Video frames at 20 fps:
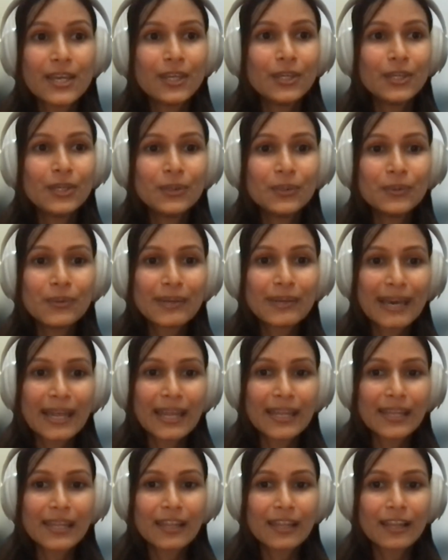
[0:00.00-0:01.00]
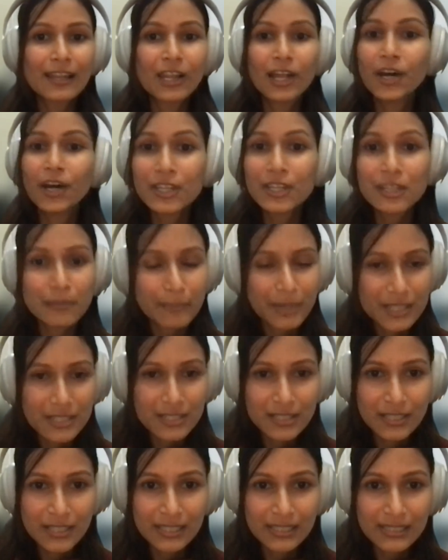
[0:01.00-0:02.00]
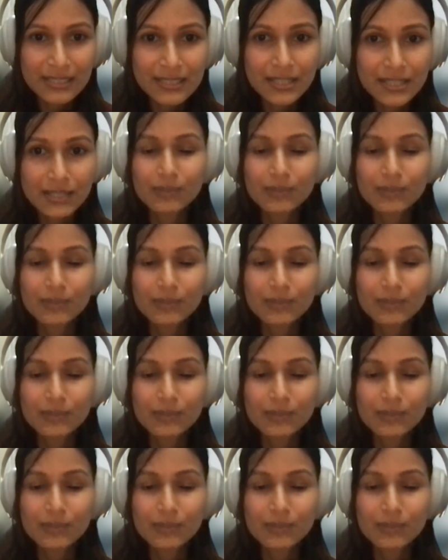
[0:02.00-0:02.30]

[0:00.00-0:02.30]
you can learn the materials,